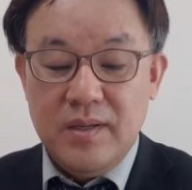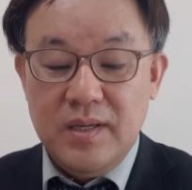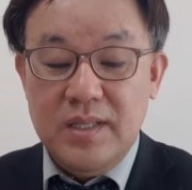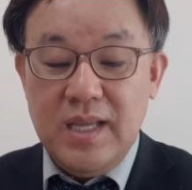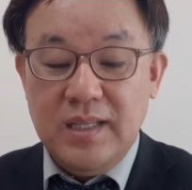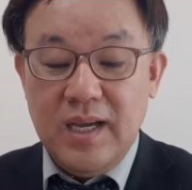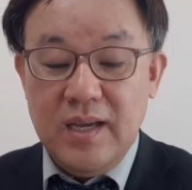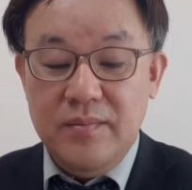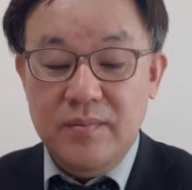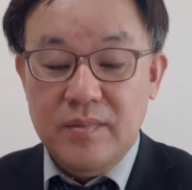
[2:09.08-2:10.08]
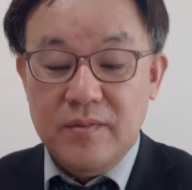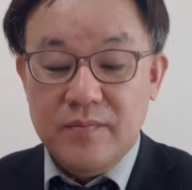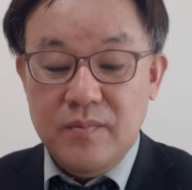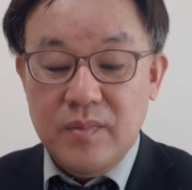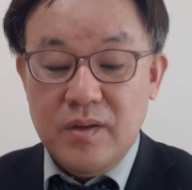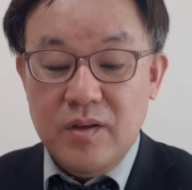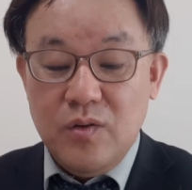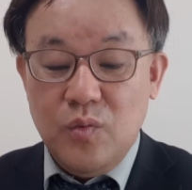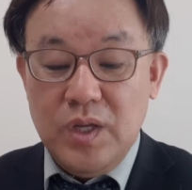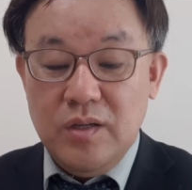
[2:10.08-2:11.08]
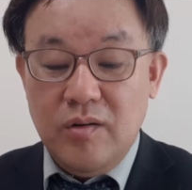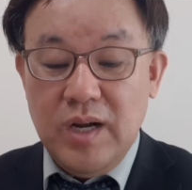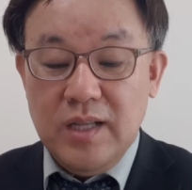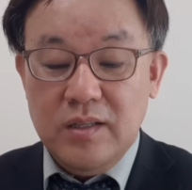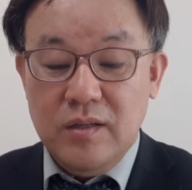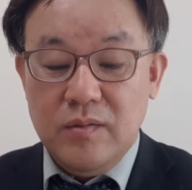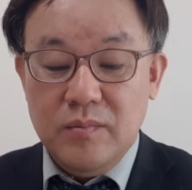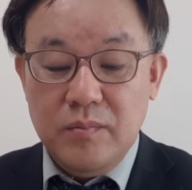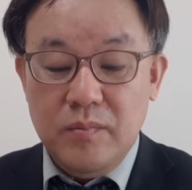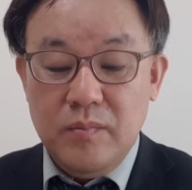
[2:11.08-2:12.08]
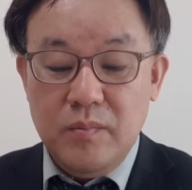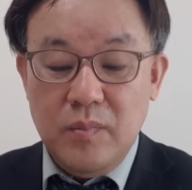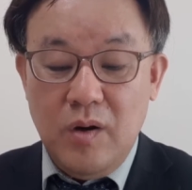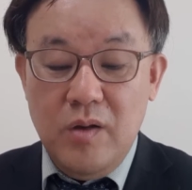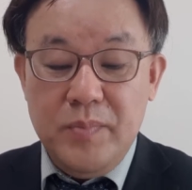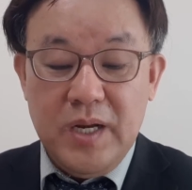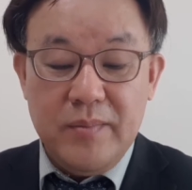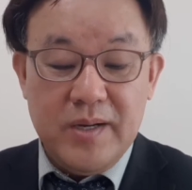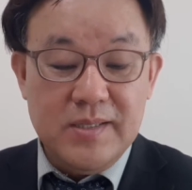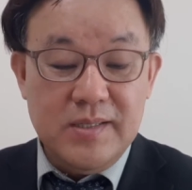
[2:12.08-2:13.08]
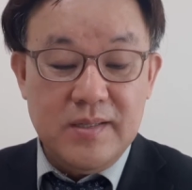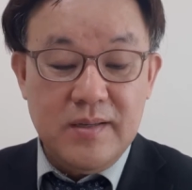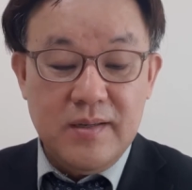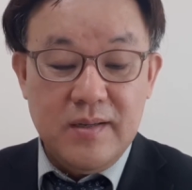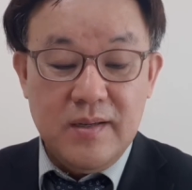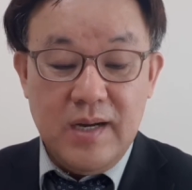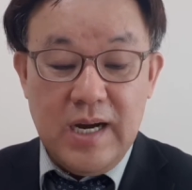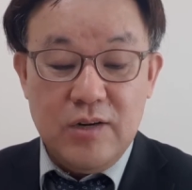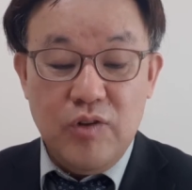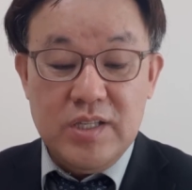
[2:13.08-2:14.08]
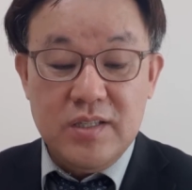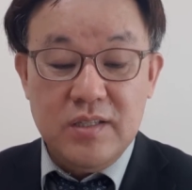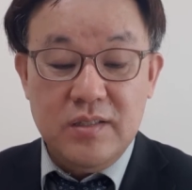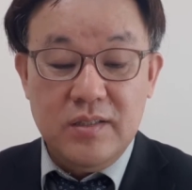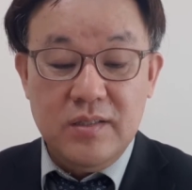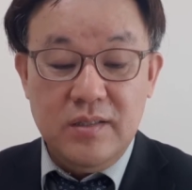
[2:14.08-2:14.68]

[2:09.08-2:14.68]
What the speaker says: In that time, with another unbelievers, I listened